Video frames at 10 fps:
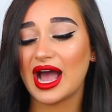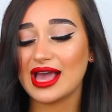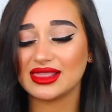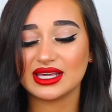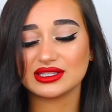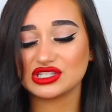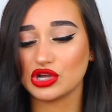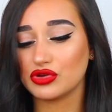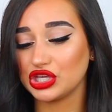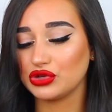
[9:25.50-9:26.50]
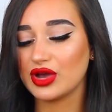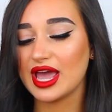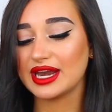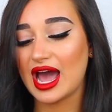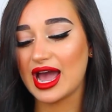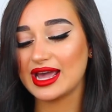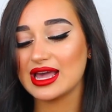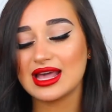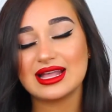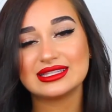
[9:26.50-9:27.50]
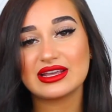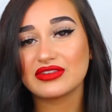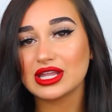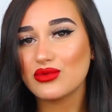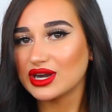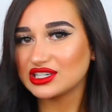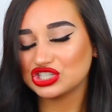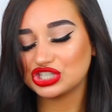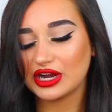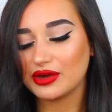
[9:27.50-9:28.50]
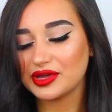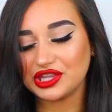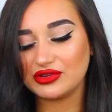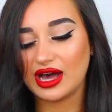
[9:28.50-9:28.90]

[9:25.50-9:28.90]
but I think it's so cute and I definitely wanted to share it with you